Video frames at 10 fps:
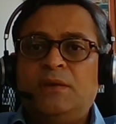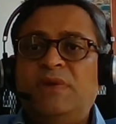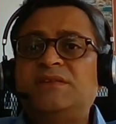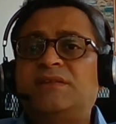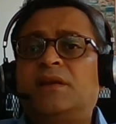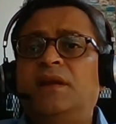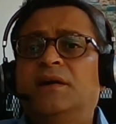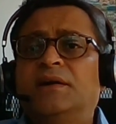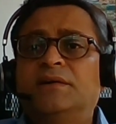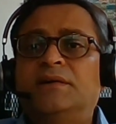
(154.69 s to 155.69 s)
makes it
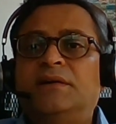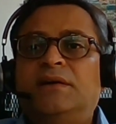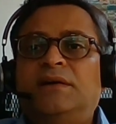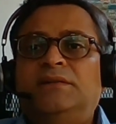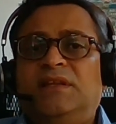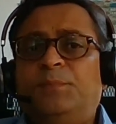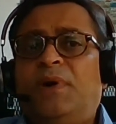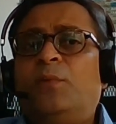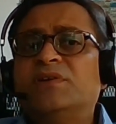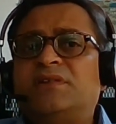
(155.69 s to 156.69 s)
clear that the powers